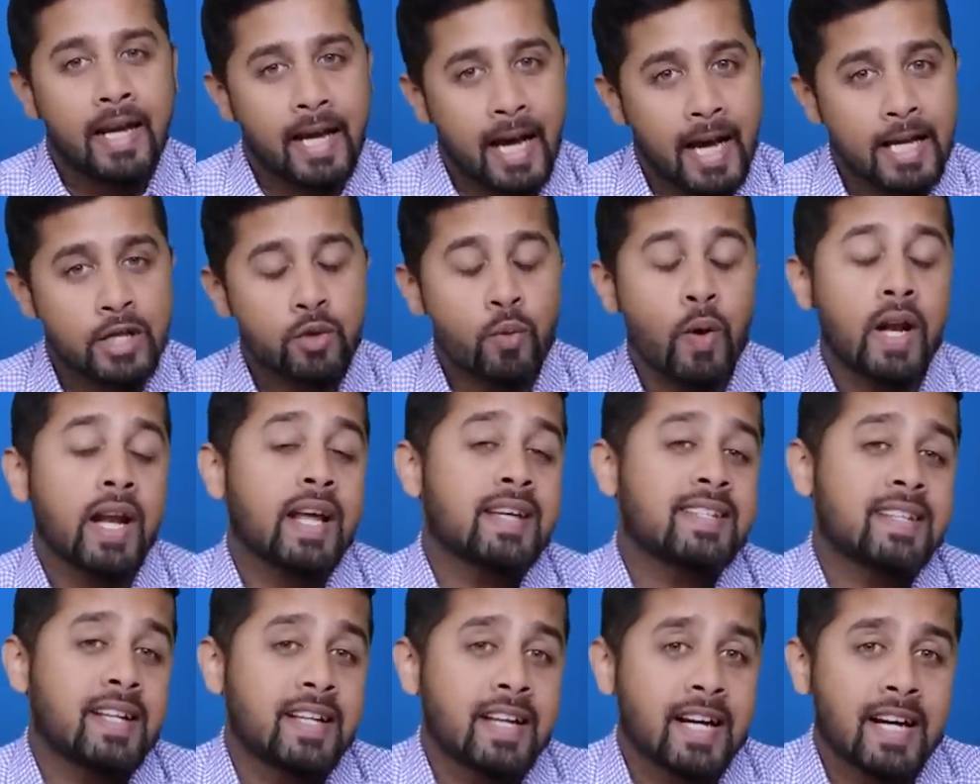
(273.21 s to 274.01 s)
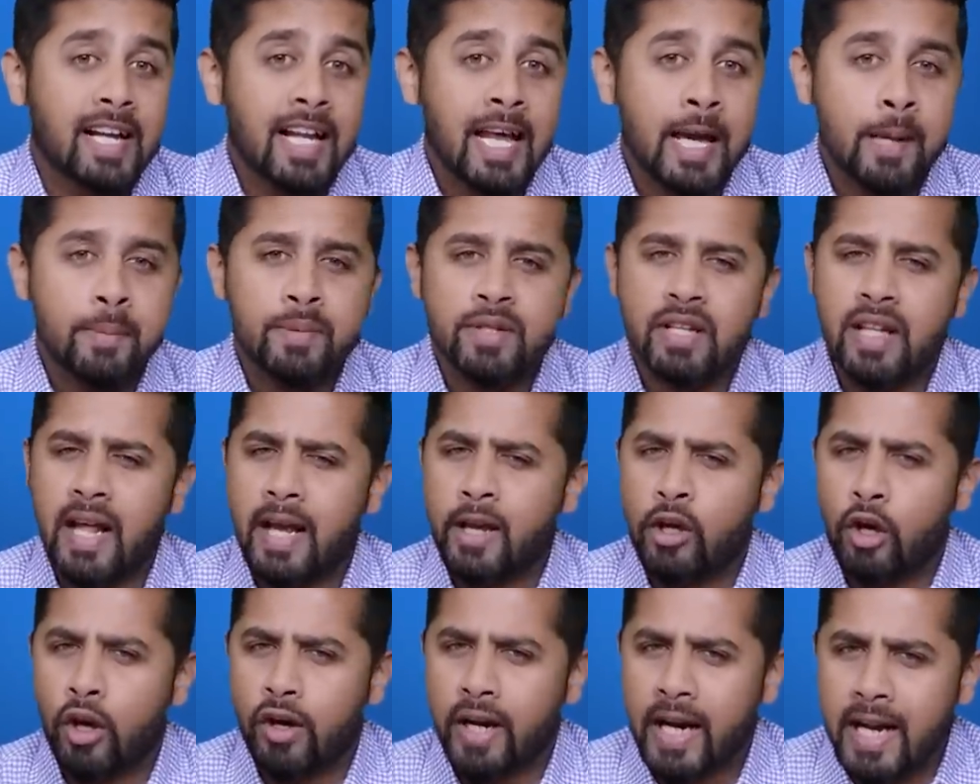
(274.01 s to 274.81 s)
as well as other claims
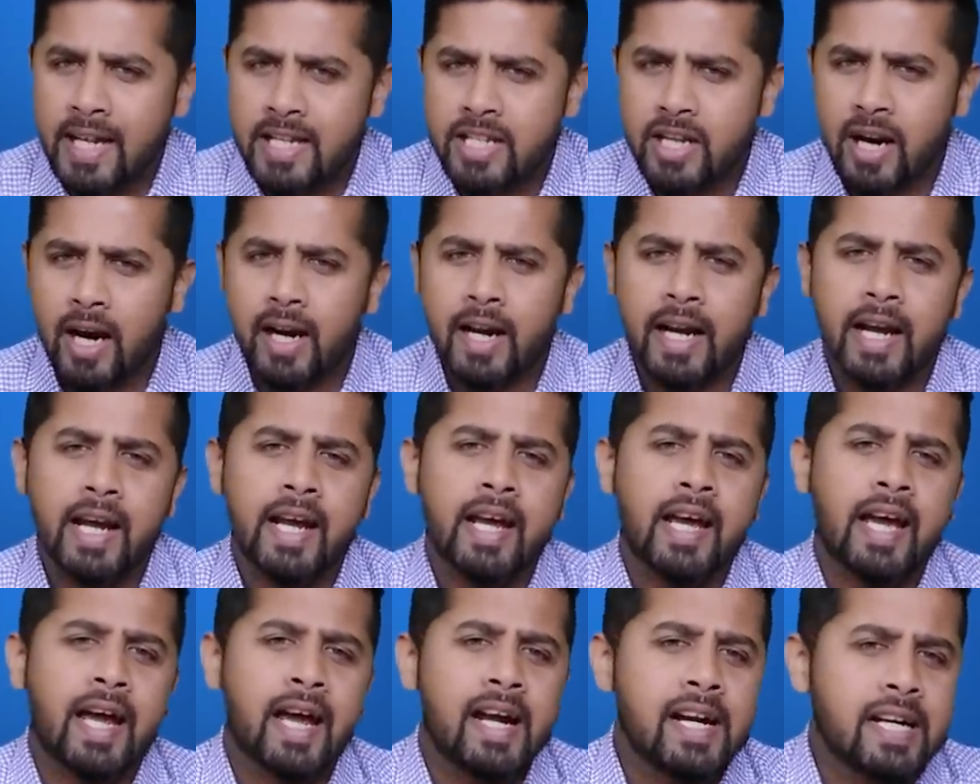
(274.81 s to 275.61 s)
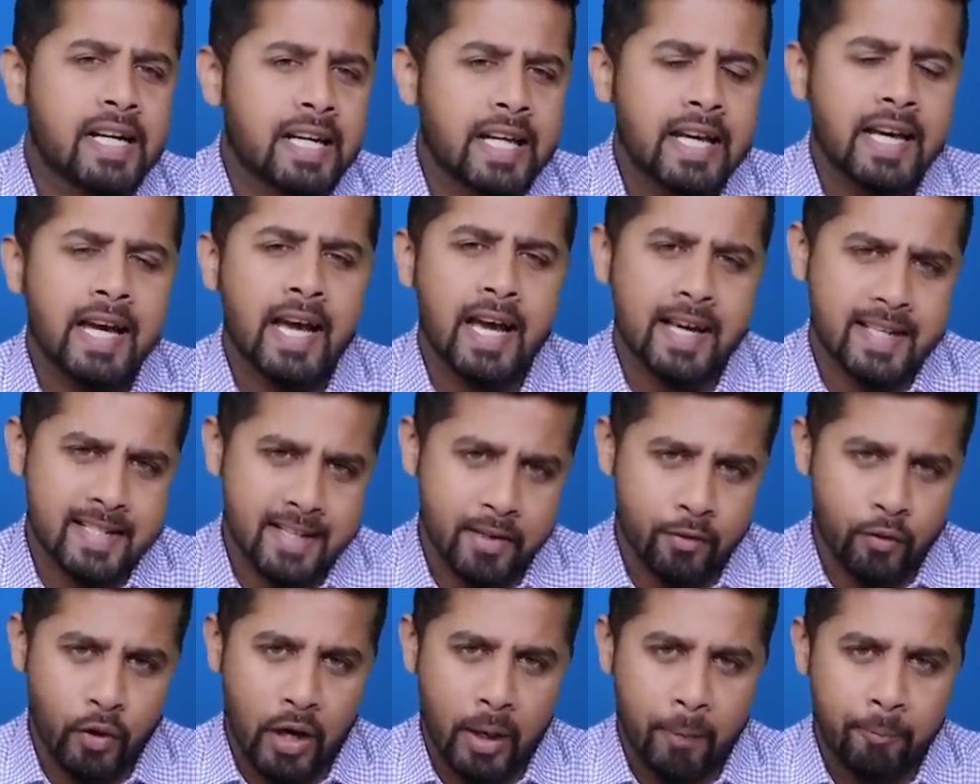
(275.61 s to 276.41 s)
like your HRA, LTA,
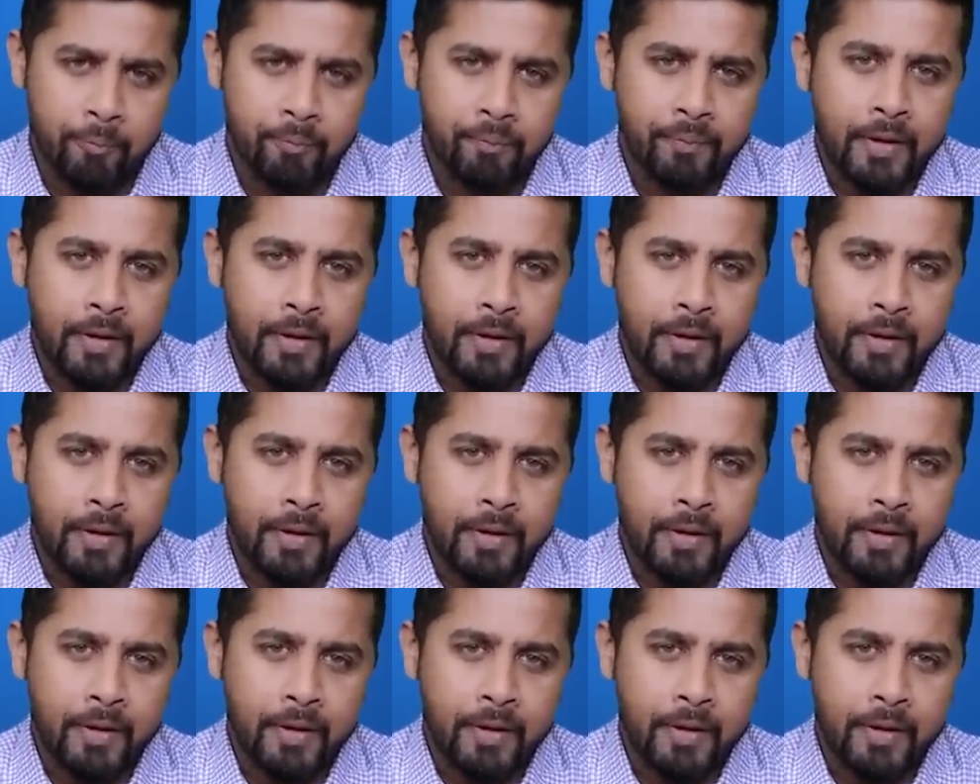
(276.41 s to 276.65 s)
etc.